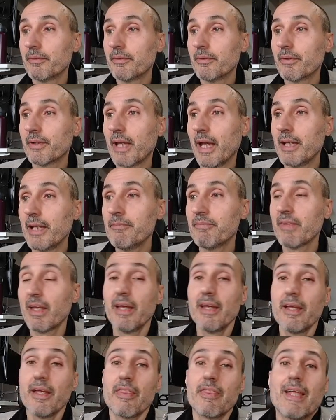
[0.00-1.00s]
Okay,
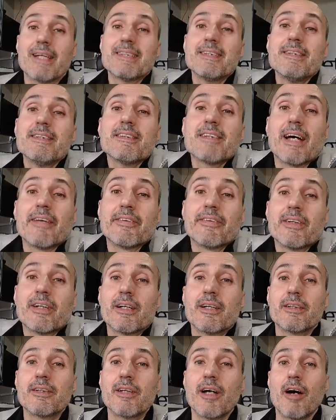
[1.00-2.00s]
that's the
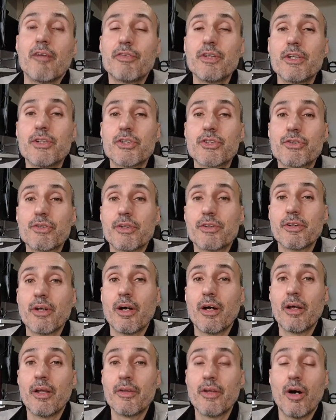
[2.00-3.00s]
standard finish
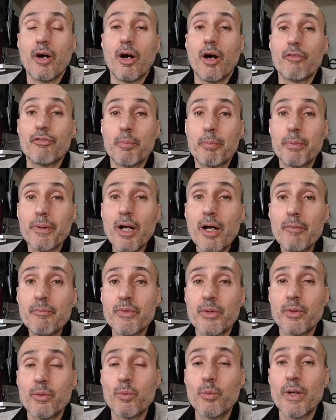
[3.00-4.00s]
reason of a
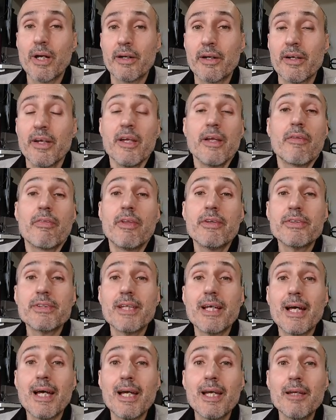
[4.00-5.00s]
prompt, where this
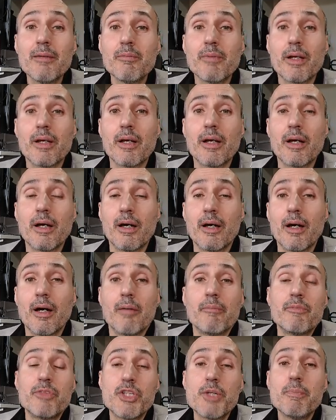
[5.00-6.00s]
time
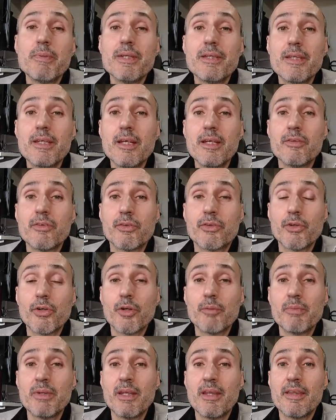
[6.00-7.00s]
GPT
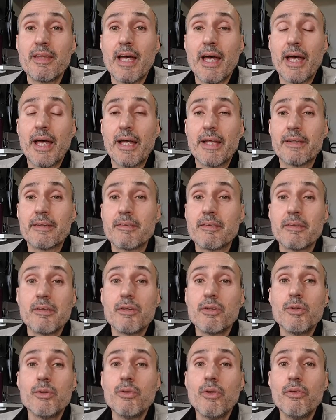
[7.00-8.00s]
determined that
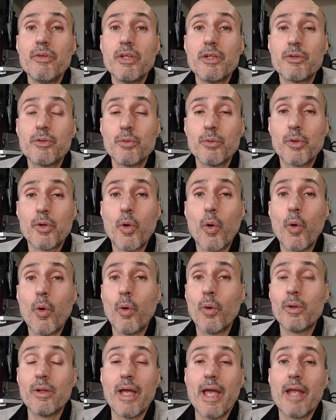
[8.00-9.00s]
you don't need to
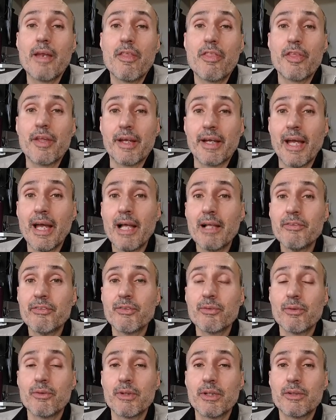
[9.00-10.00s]
call anything else,
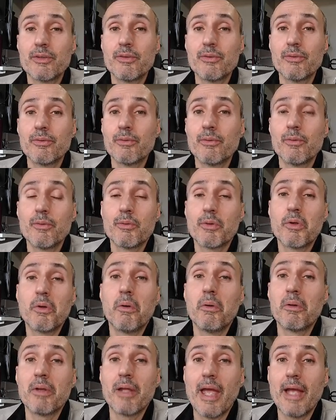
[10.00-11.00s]
you don't need to
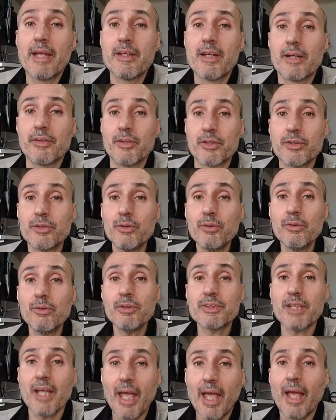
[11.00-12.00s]
call any other
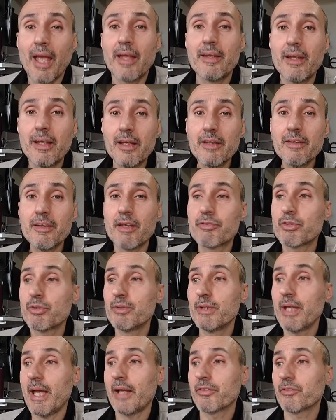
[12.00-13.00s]
tools, and it gives you
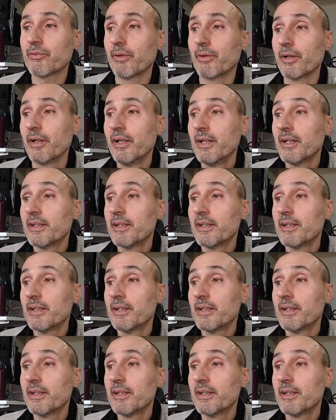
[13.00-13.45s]
the answer.